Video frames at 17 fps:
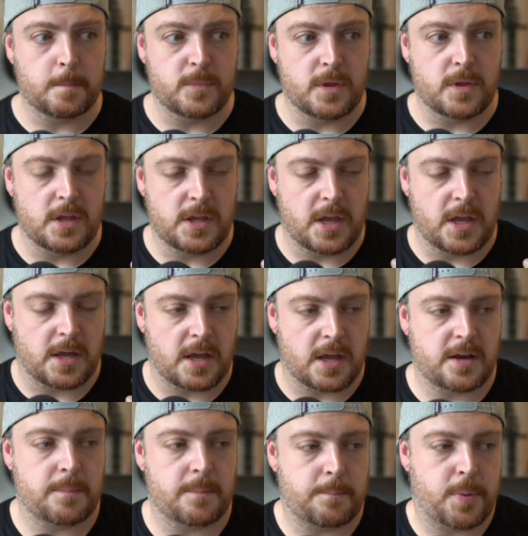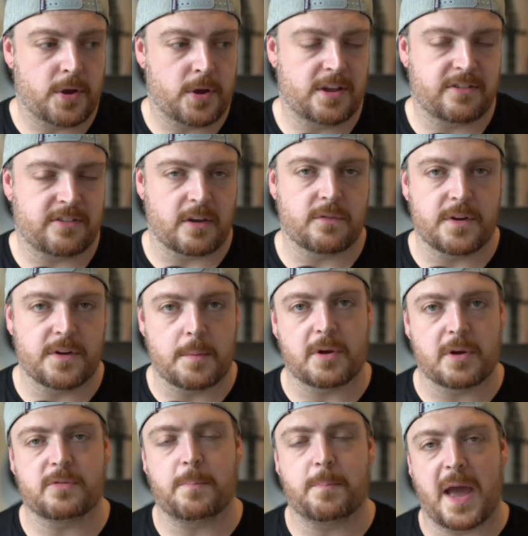you're going to put yourself in a
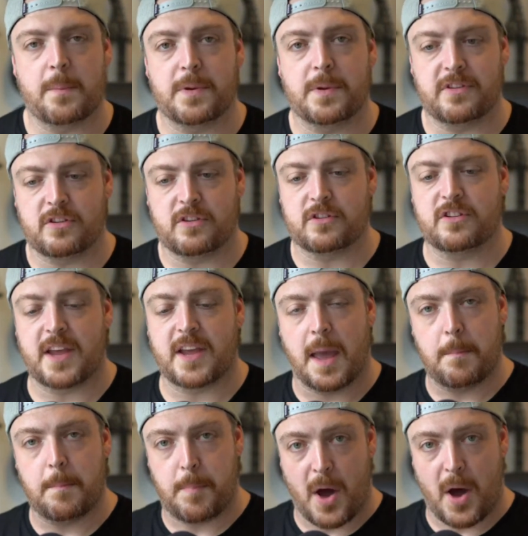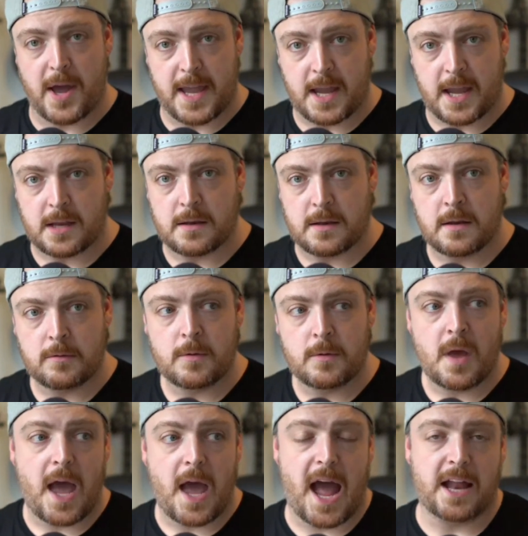much better position to get buy-in
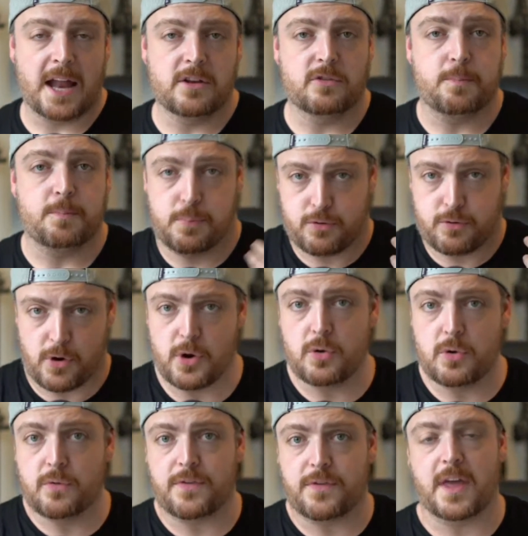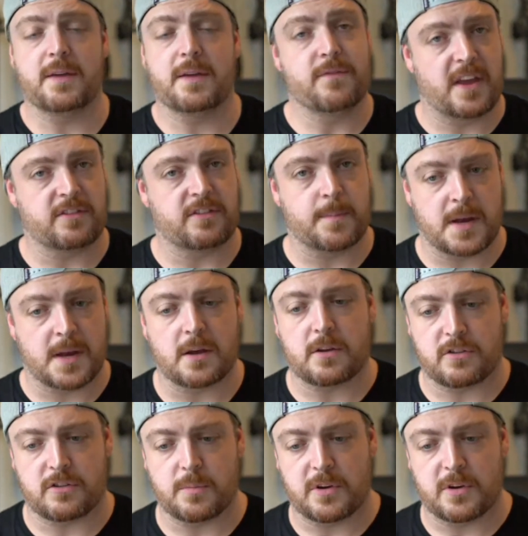and prove that investment in
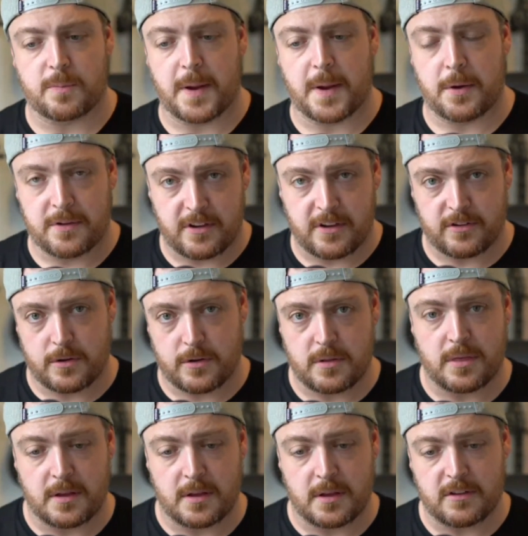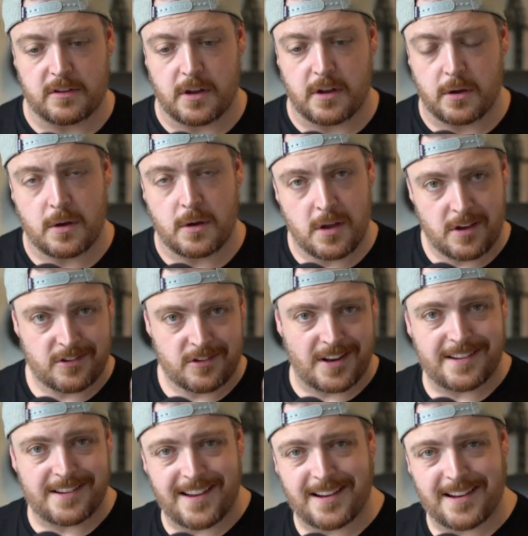customer experience is a good thing to do. Shall
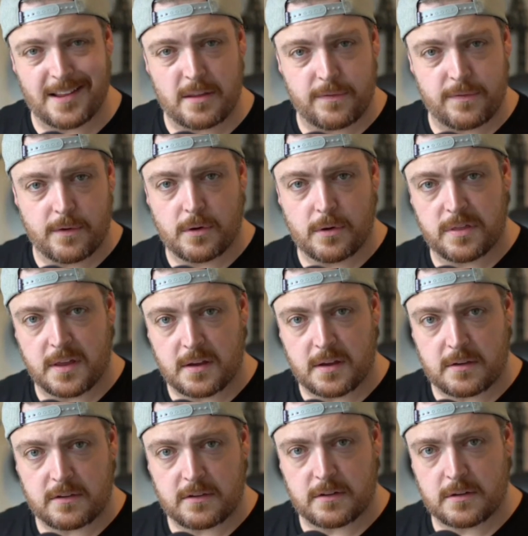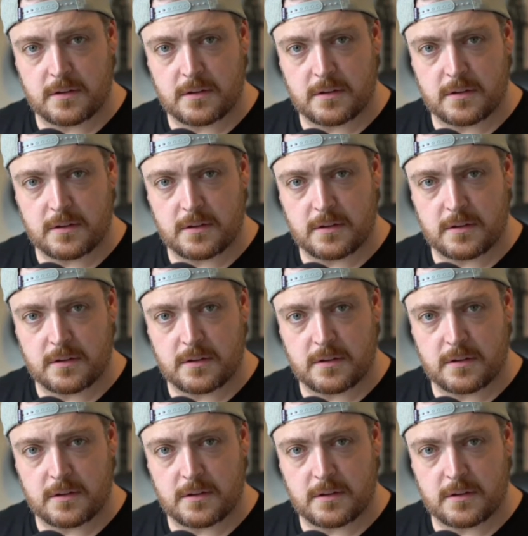I tell you the 4 things?